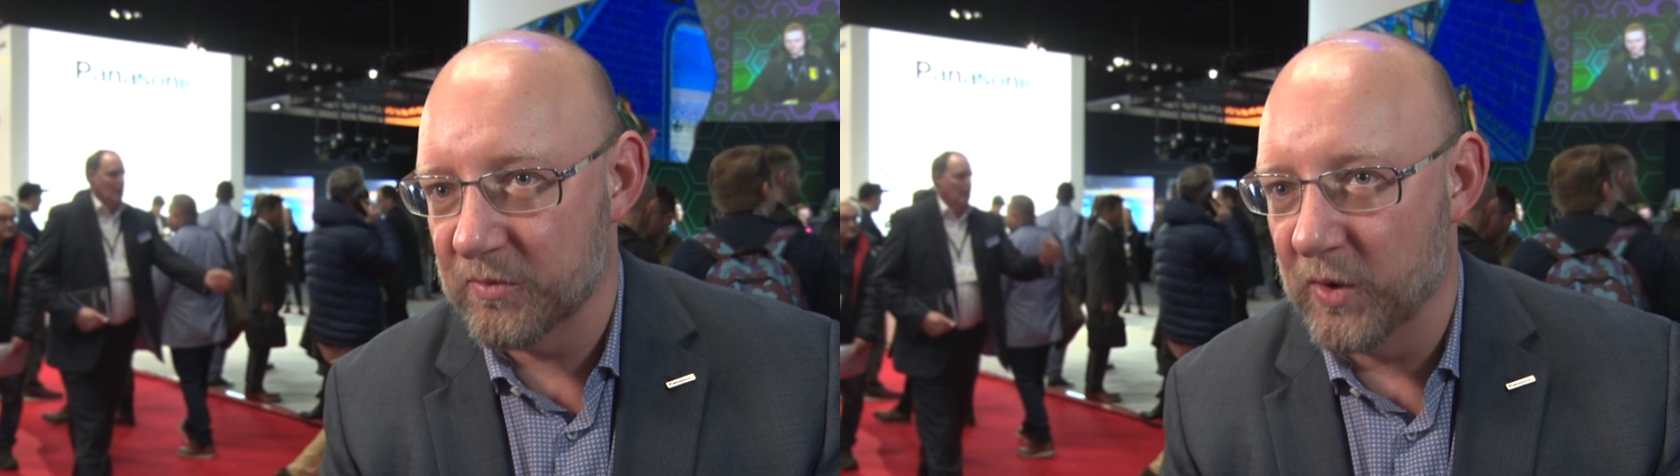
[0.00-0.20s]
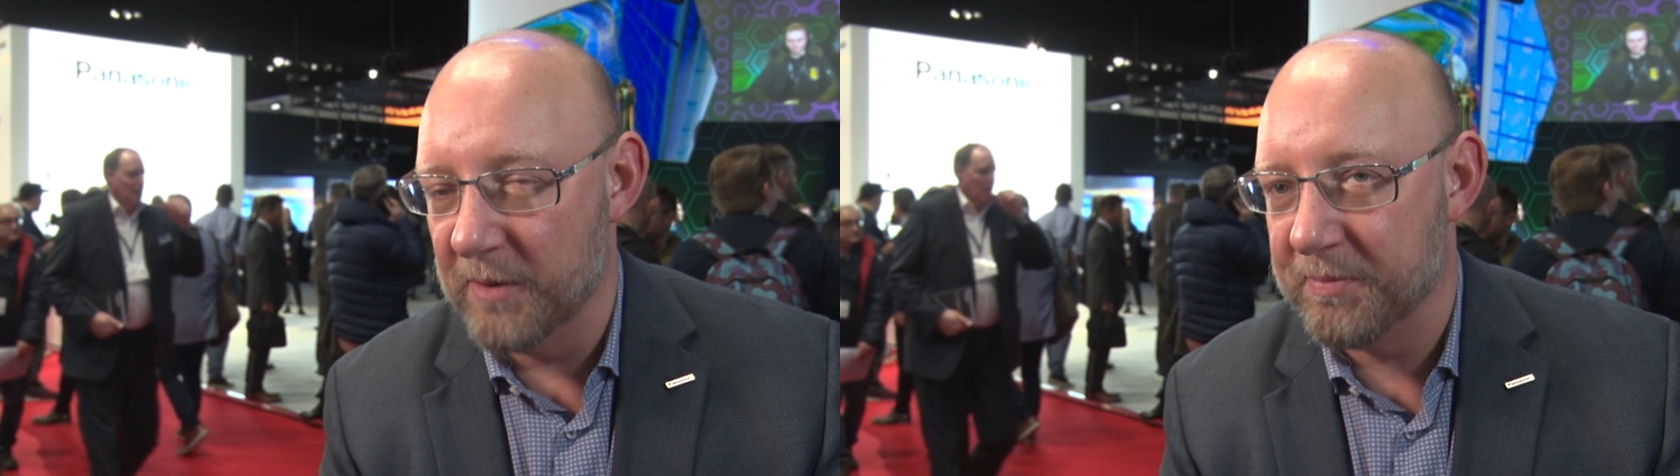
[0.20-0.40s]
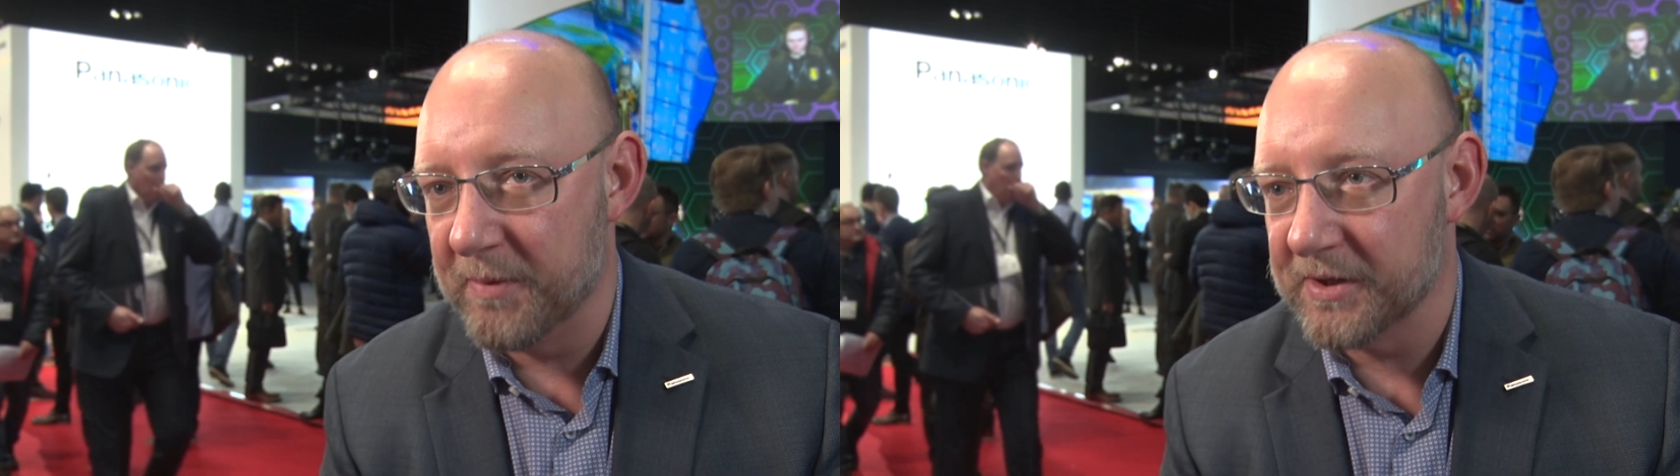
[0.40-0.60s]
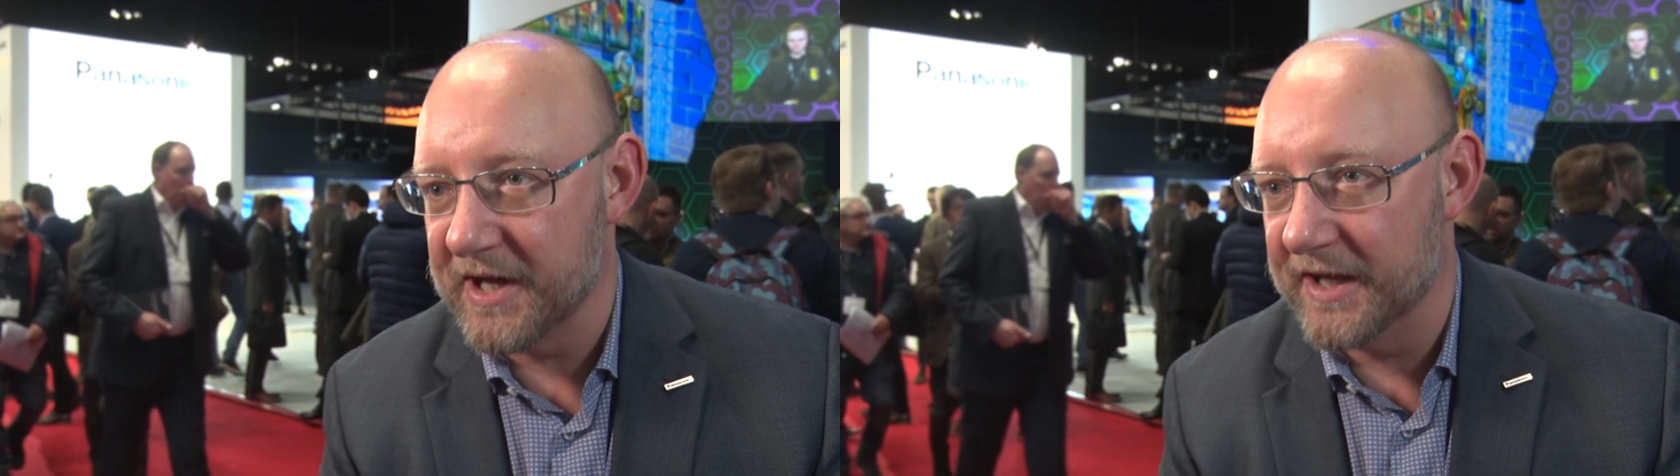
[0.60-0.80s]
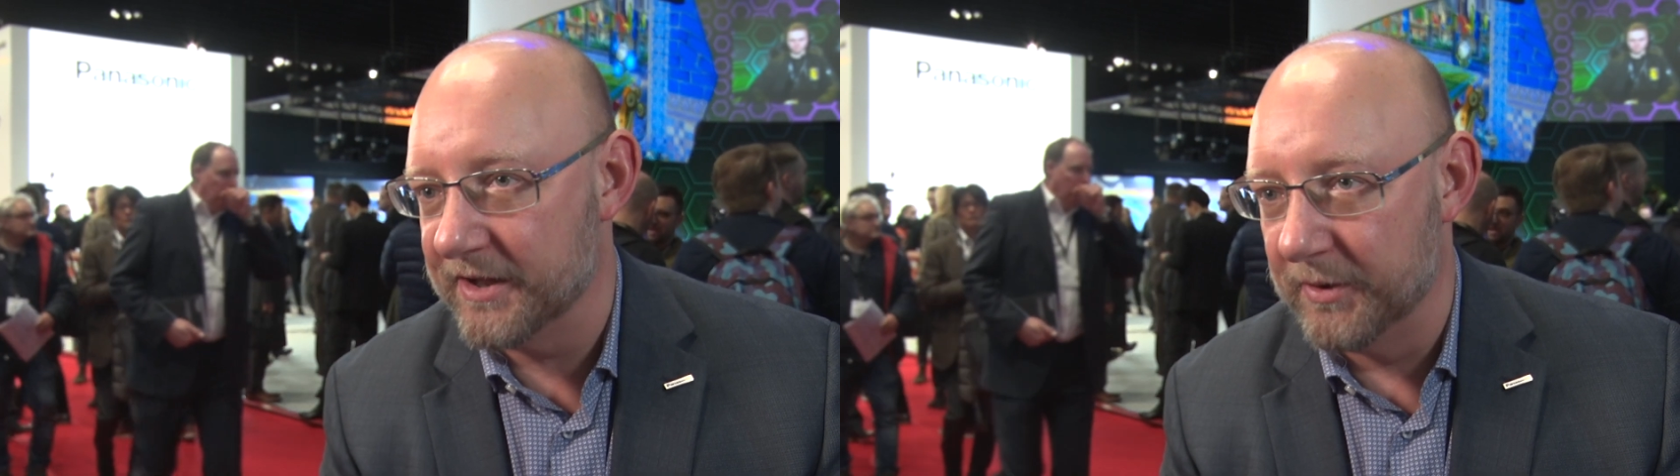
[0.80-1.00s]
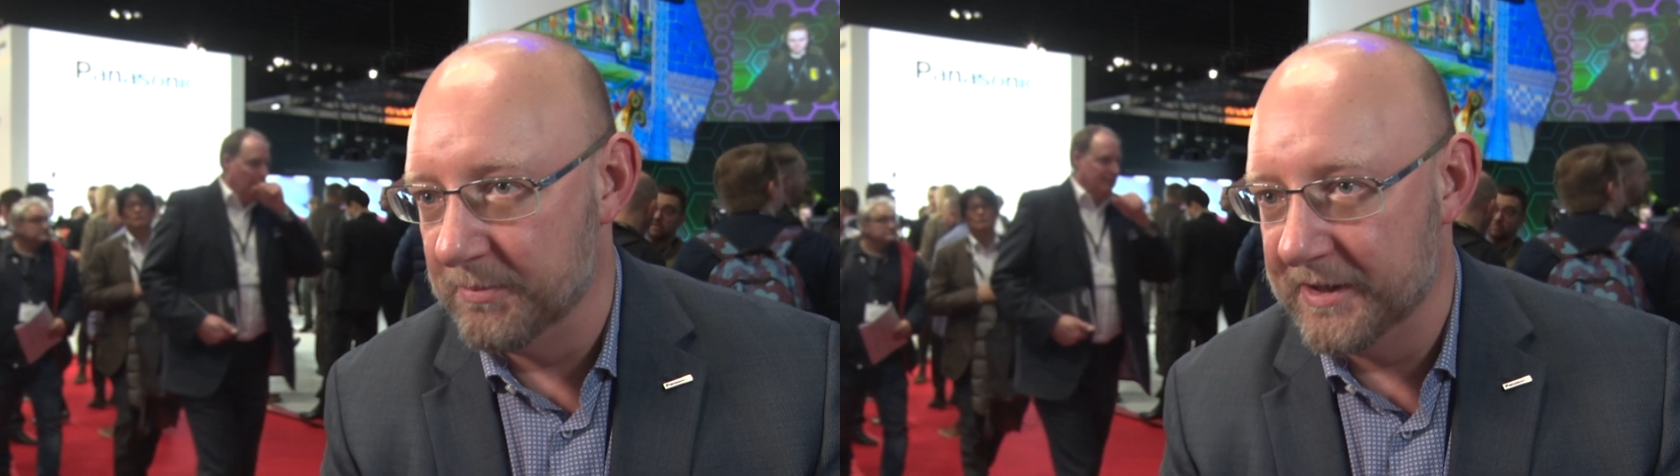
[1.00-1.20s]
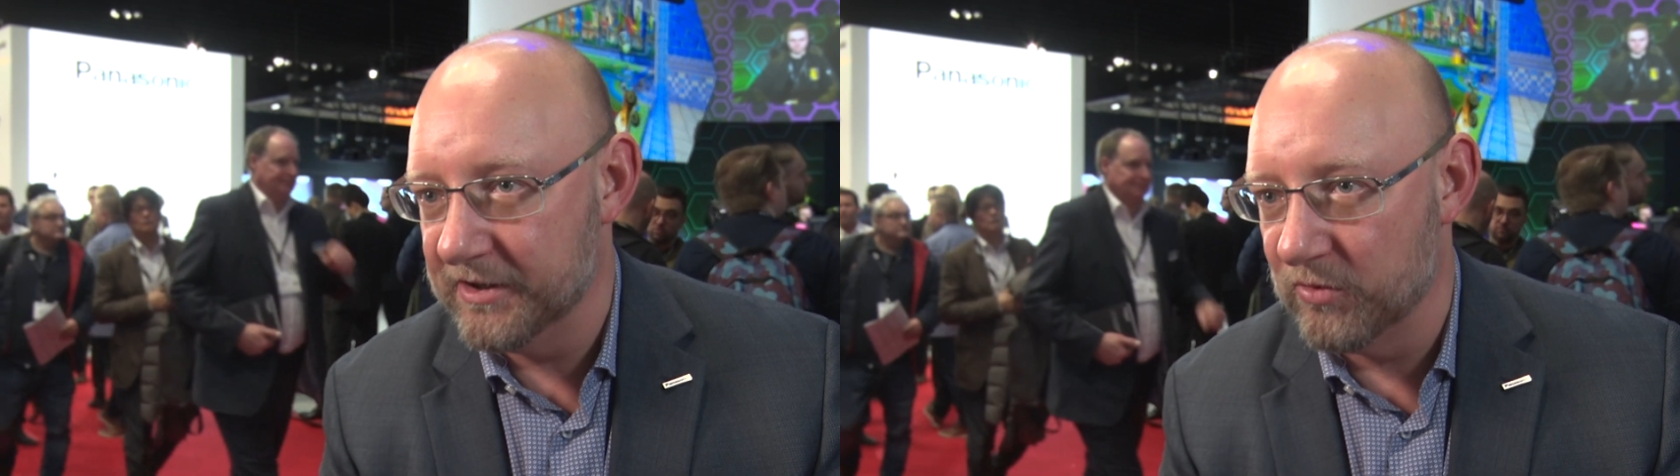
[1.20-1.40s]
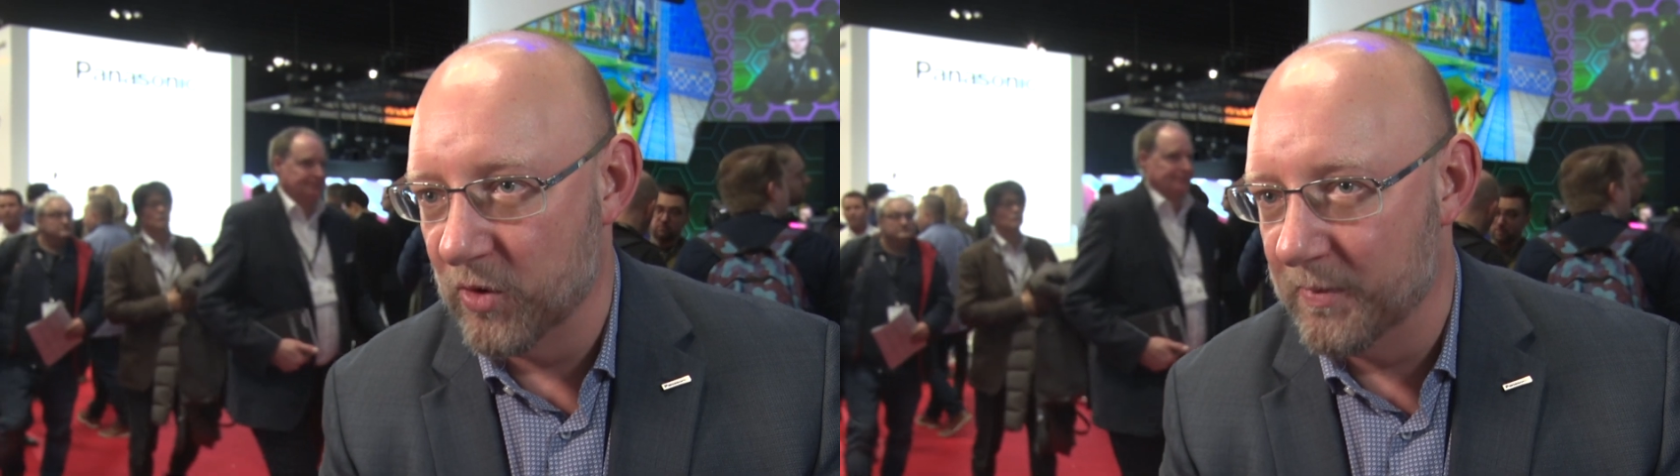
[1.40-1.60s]
where people gather in a
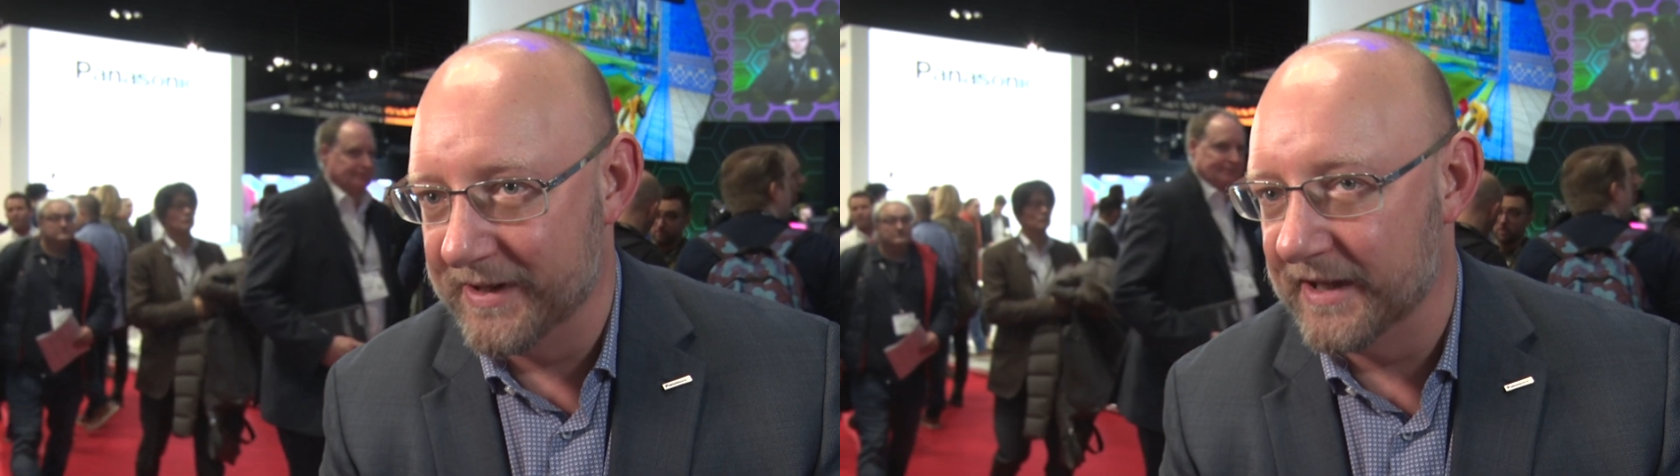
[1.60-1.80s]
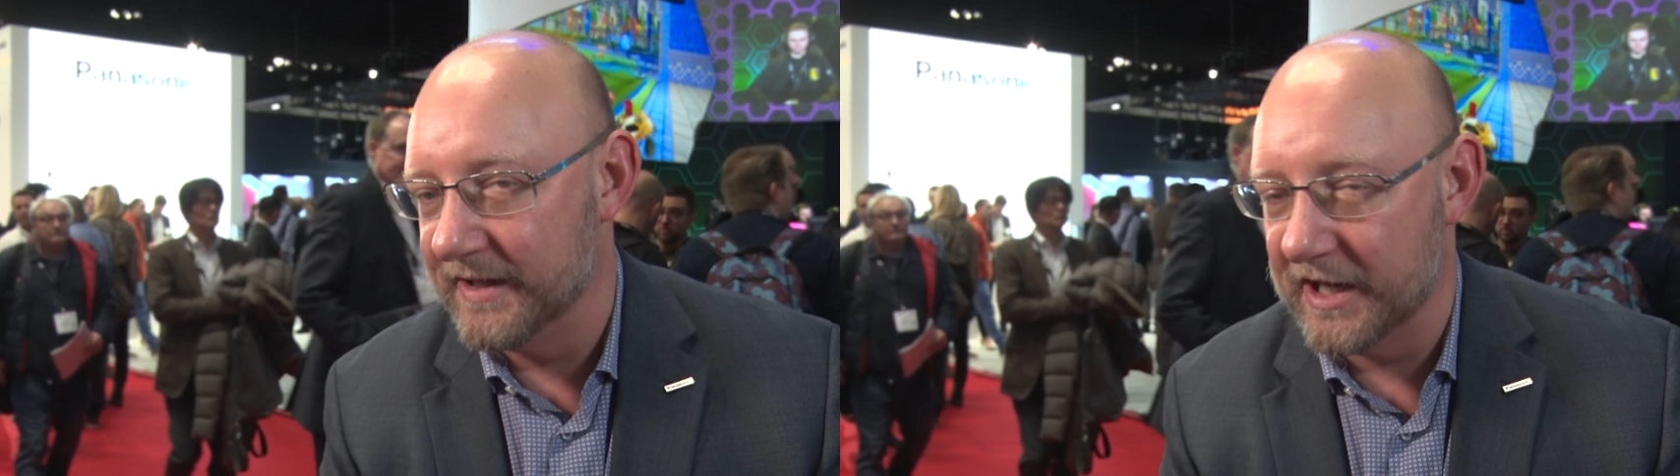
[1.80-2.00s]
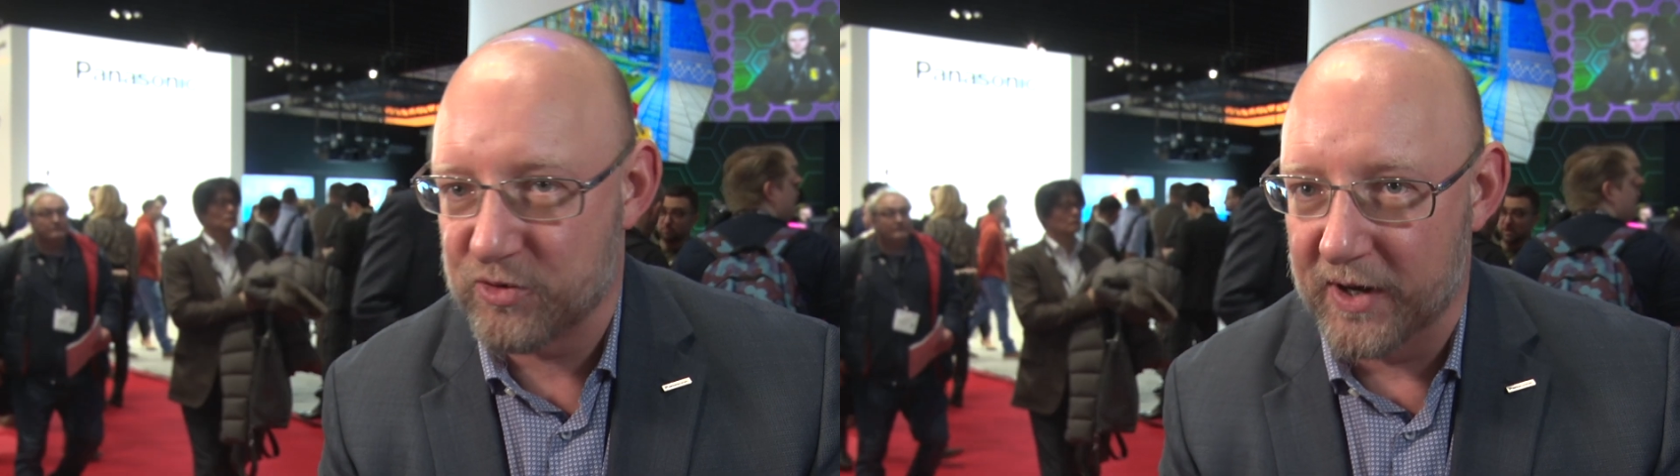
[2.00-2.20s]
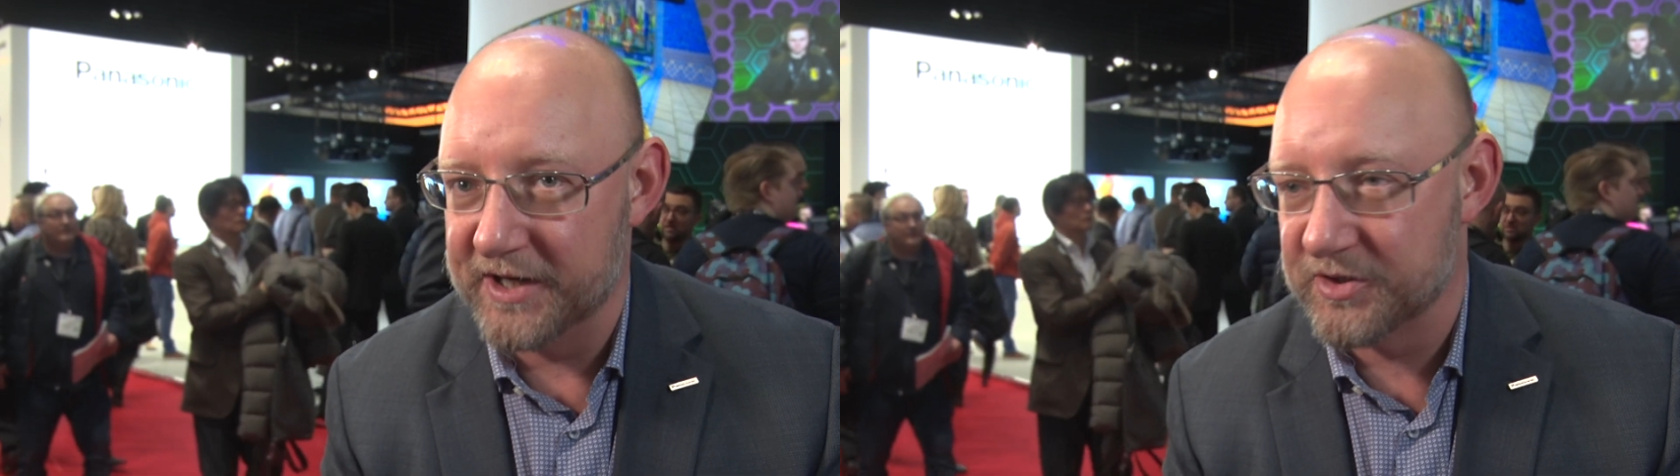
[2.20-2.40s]
meeting room and then they try